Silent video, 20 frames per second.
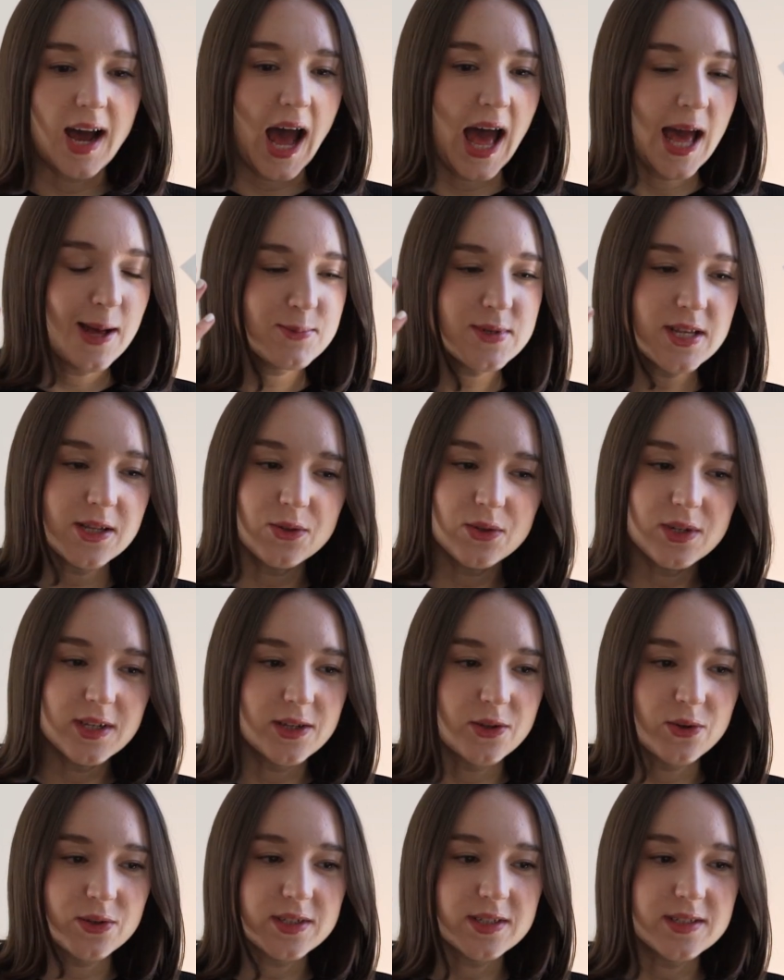I absolutely
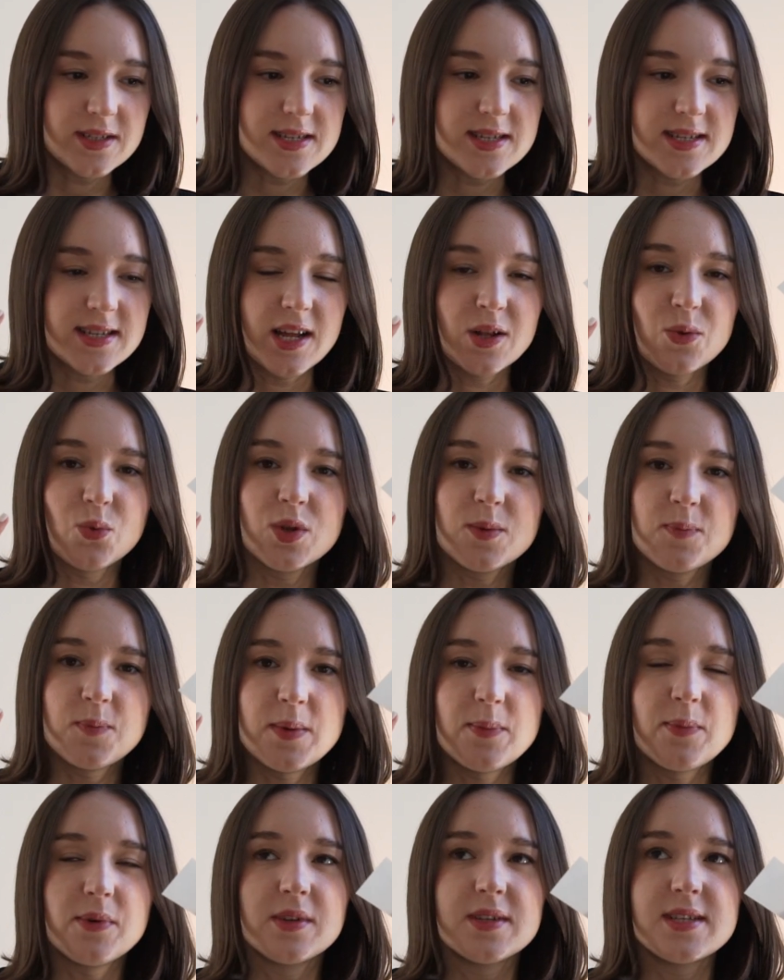don't understand what
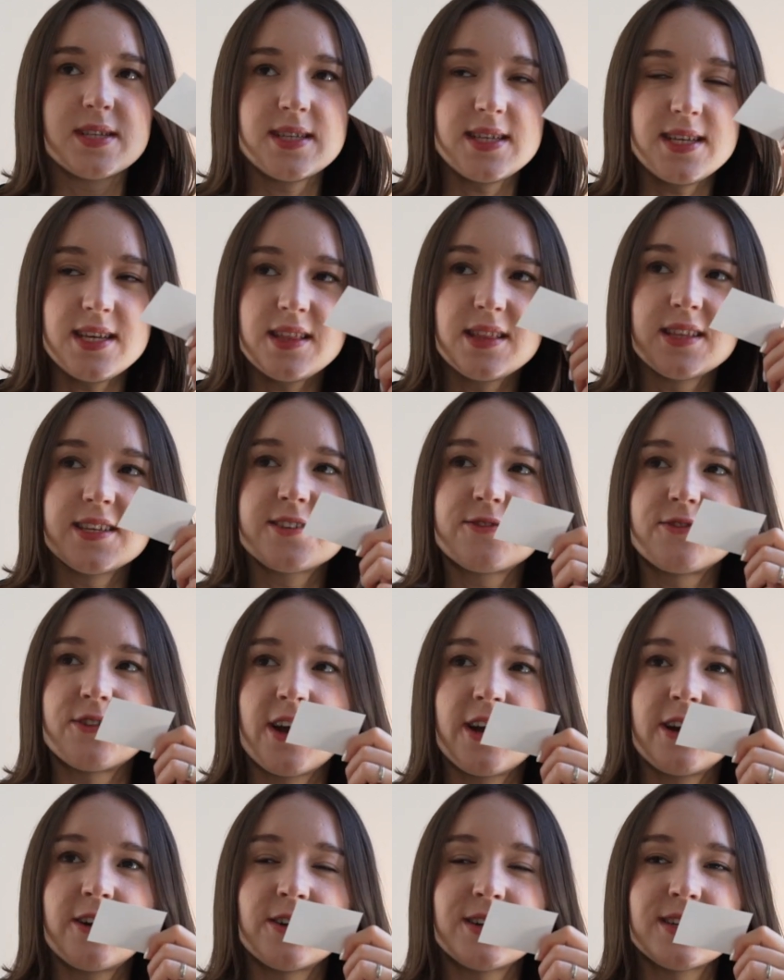people see in this
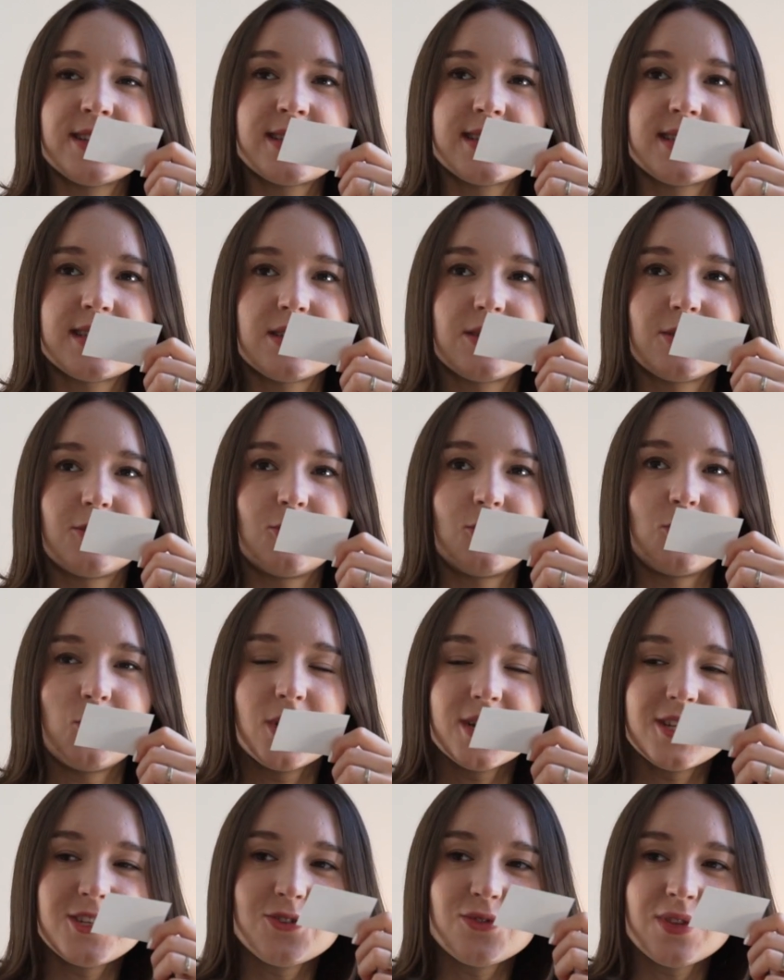fragrance.
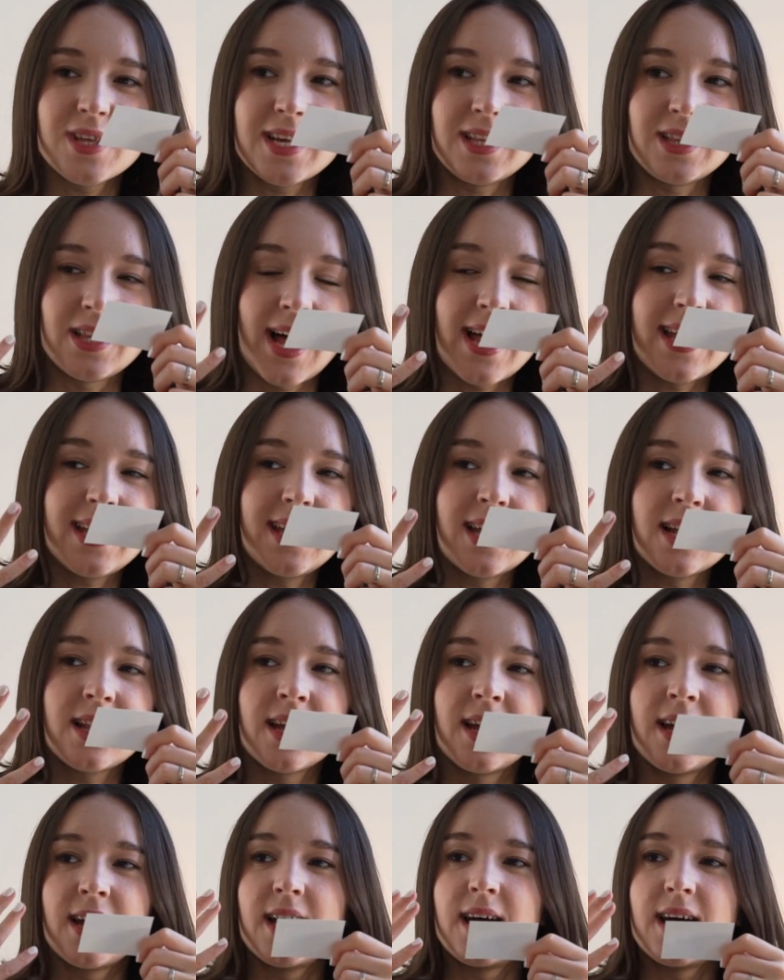What do they like it?